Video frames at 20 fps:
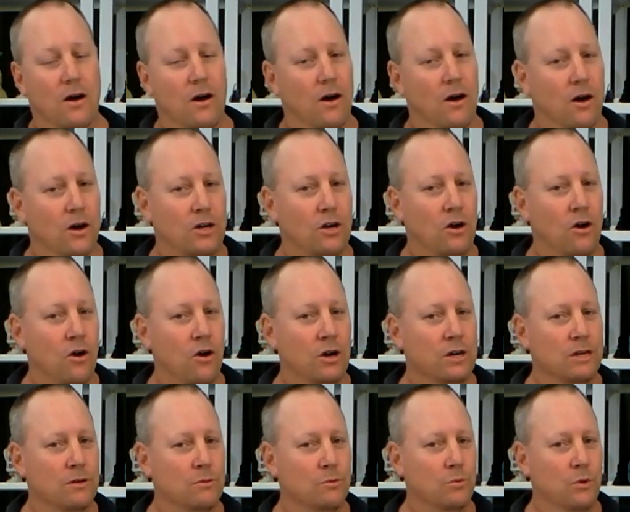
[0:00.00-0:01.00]
I
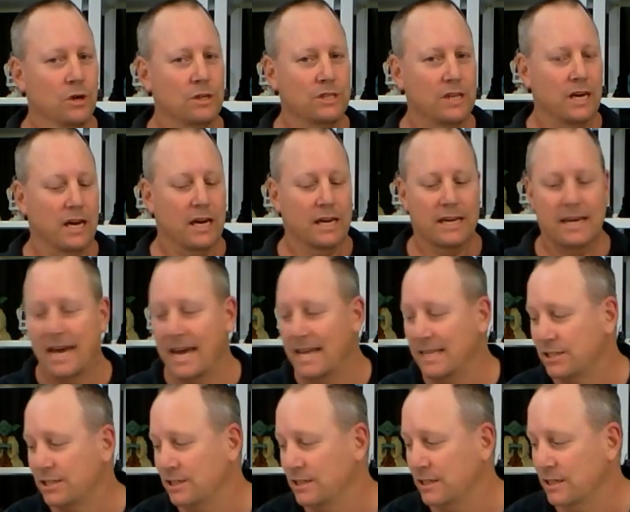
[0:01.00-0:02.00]
kind of was
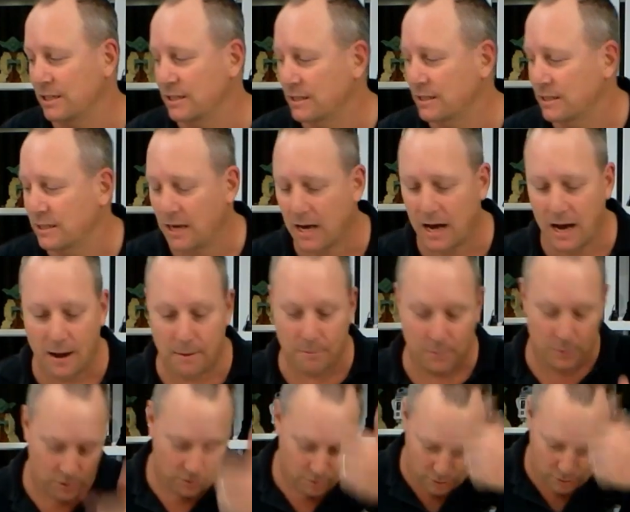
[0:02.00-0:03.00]
against it.
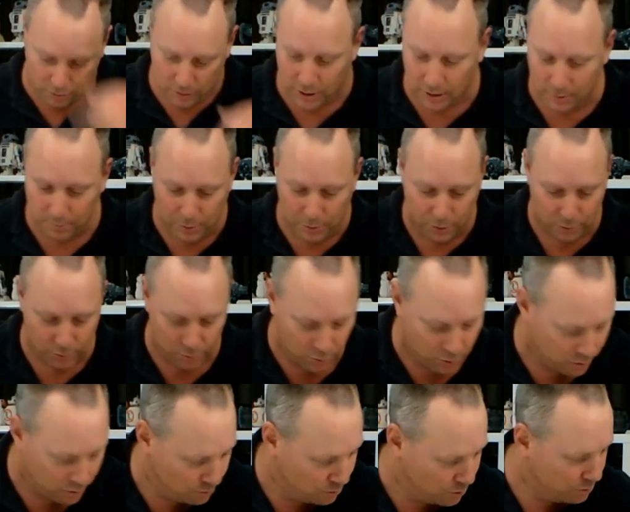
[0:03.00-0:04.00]
I'll keep building
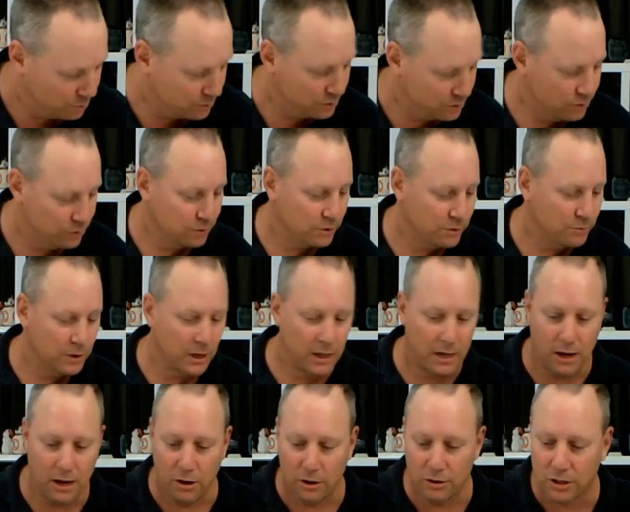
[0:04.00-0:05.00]
while we're talking about
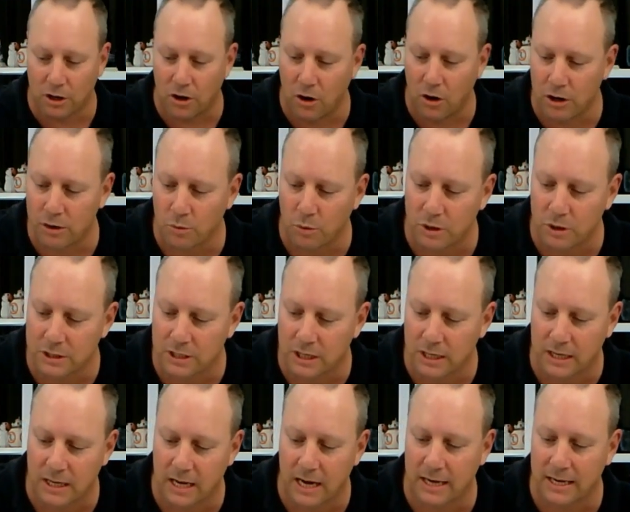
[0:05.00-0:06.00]
that. I kind of was
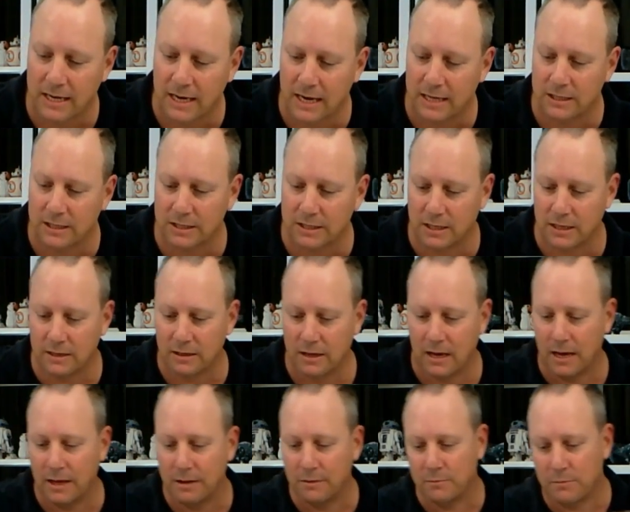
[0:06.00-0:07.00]
against it,
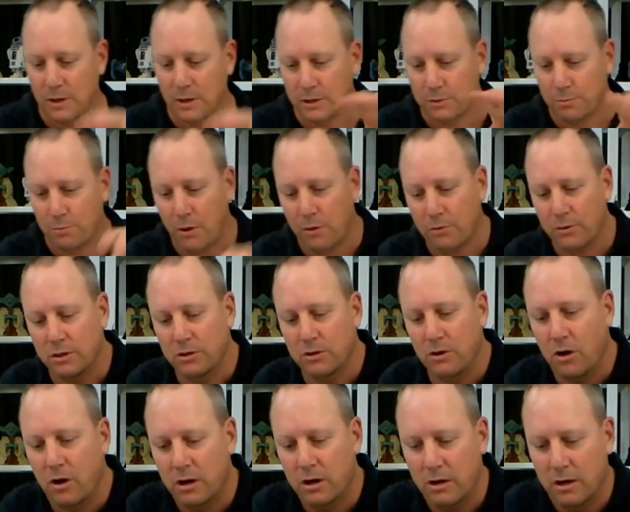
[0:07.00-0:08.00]
and there's probably
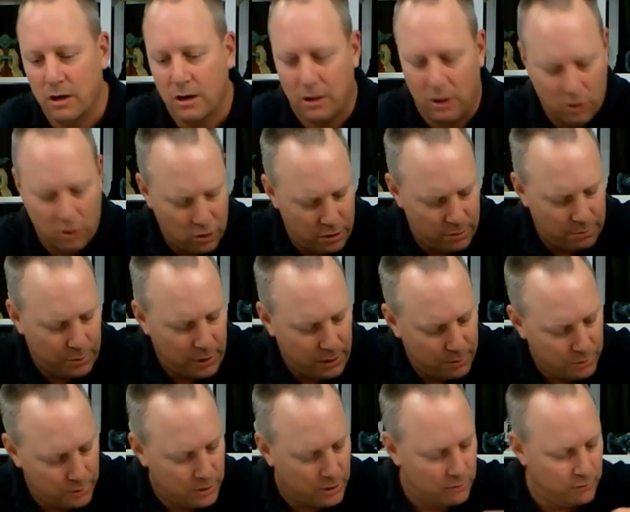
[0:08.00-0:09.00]
not a lot of
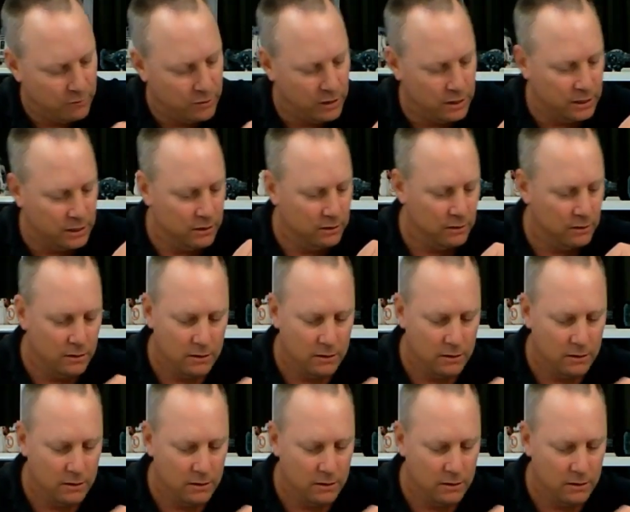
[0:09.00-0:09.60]
people that really